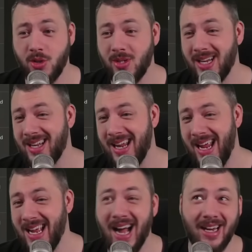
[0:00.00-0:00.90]
You get an
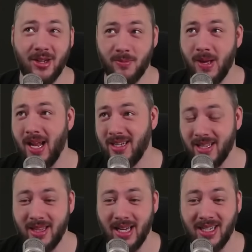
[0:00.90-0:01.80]
AI
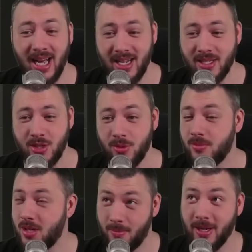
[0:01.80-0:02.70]
companion that guides you,
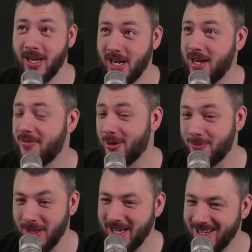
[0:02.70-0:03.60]
topic AI very
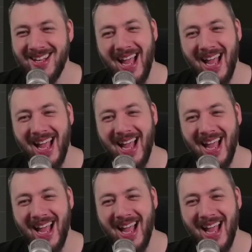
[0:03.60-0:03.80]
big,